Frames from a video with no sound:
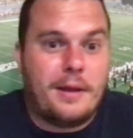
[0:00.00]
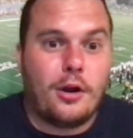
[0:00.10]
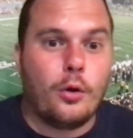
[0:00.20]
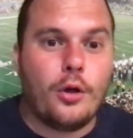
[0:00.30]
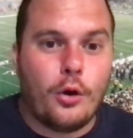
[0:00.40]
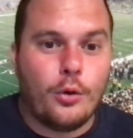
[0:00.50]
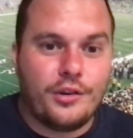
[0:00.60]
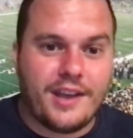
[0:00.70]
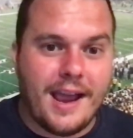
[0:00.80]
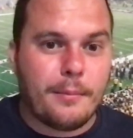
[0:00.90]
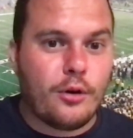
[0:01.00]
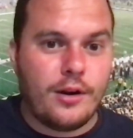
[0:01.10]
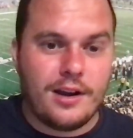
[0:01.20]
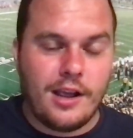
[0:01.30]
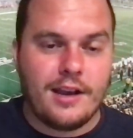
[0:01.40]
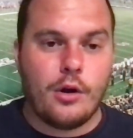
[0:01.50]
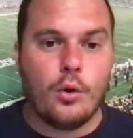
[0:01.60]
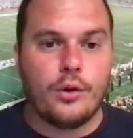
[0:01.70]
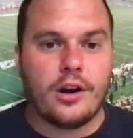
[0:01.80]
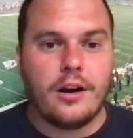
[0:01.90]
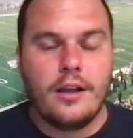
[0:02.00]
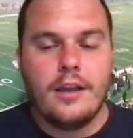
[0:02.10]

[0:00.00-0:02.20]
an old-timer and older,